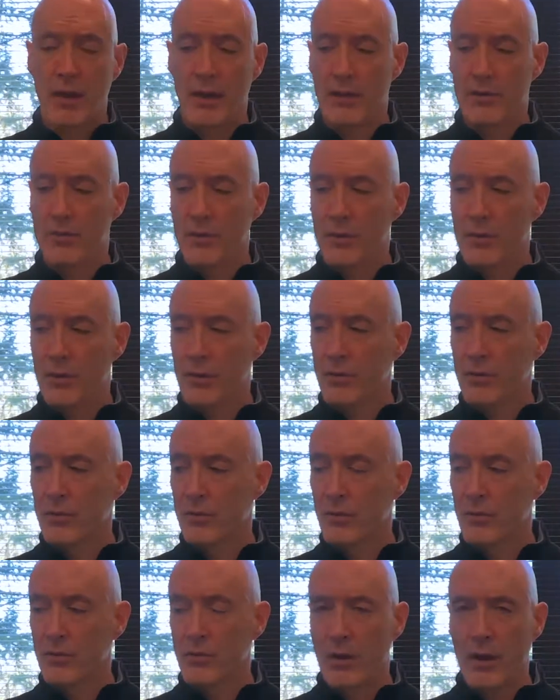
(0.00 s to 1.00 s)
So there's
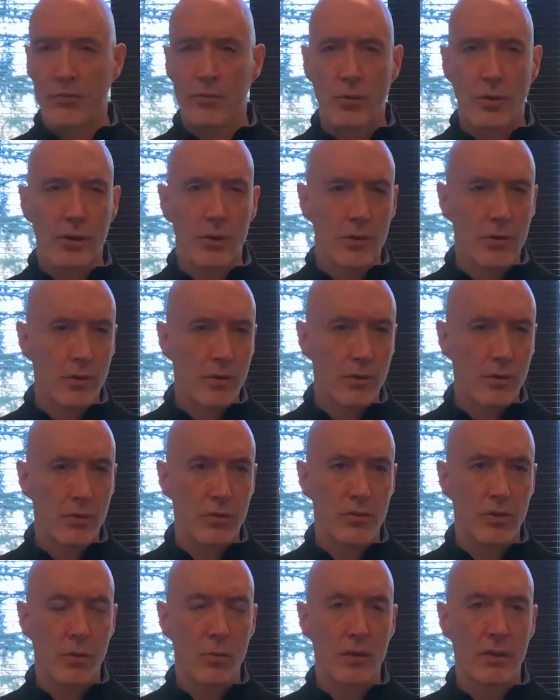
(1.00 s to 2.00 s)
software you can use
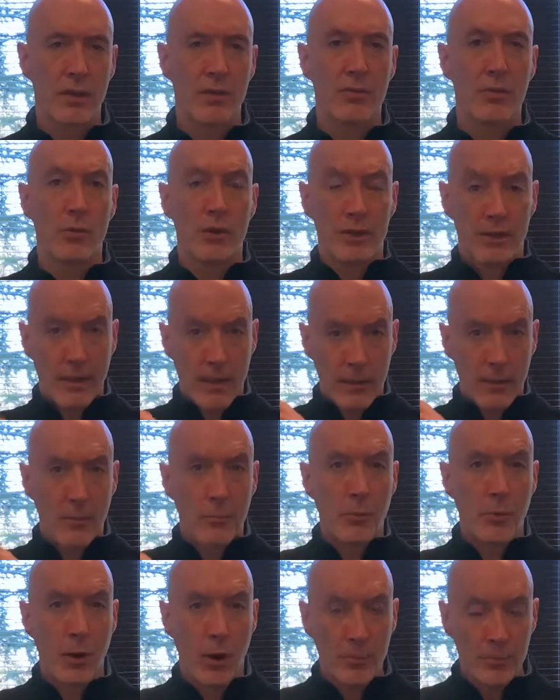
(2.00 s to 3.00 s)
that will give you a
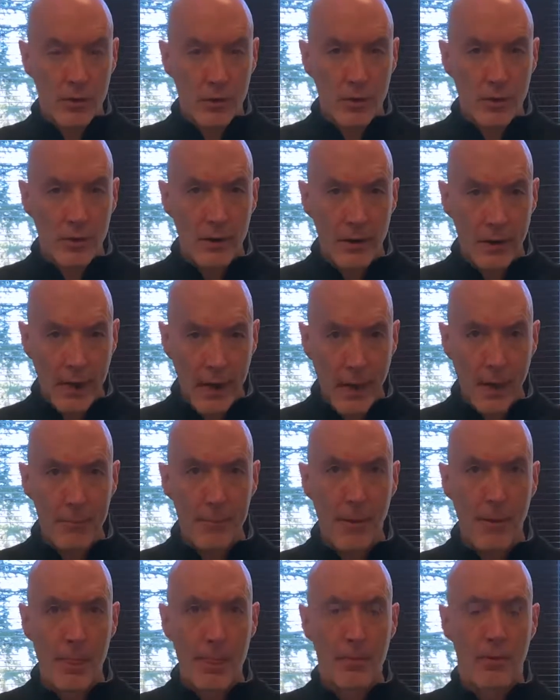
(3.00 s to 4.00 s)
teleprompter app
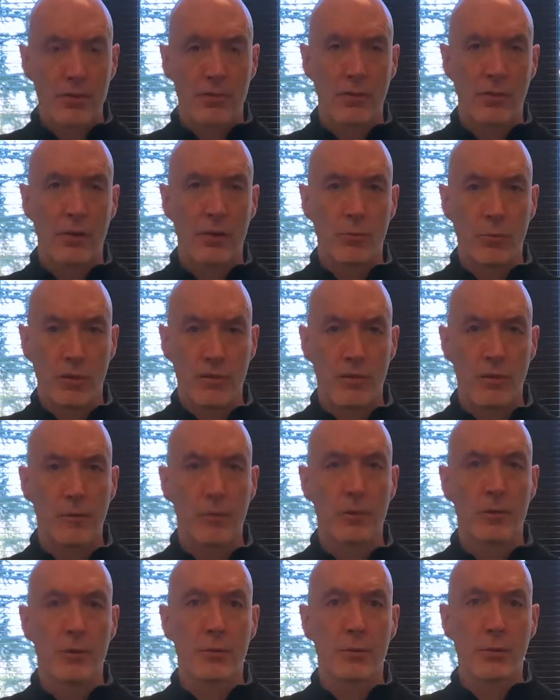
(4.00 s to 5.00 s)
so that once you
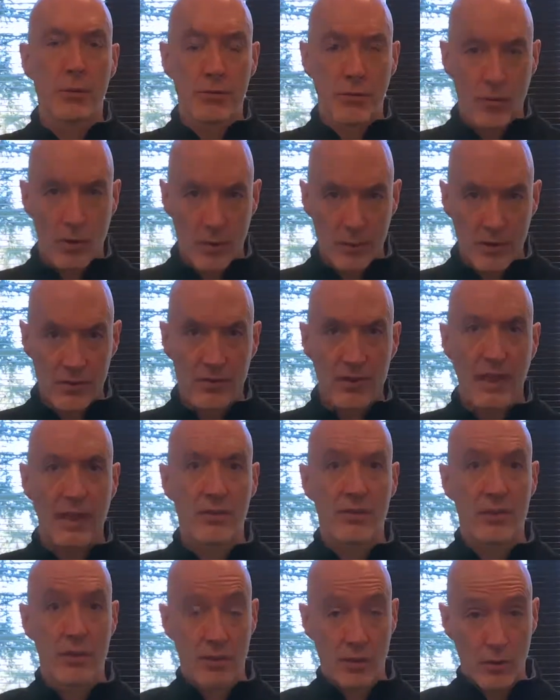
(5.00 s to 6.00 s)
put your performance
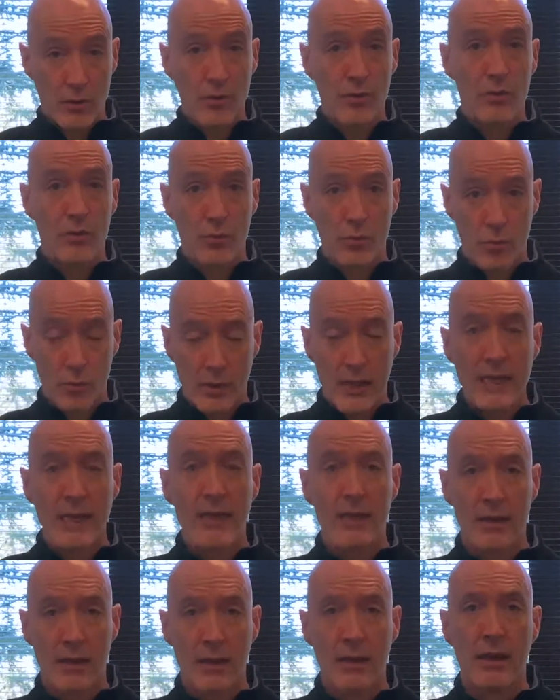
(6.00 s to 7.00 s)
text in, you can just read
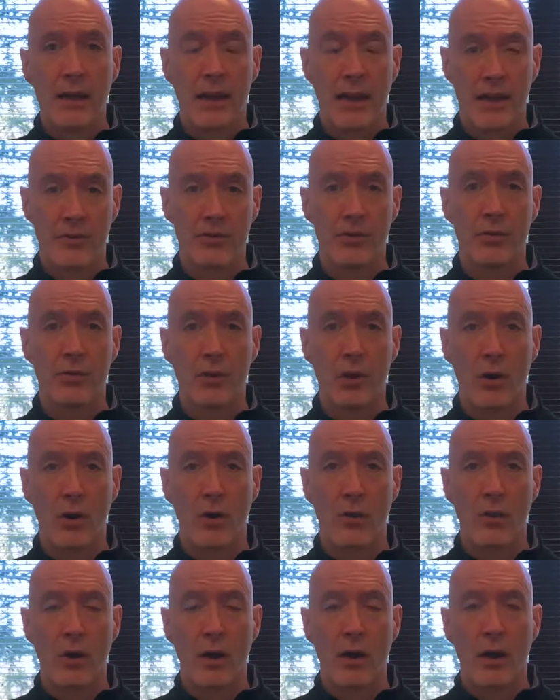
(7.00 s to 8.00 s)
it as you go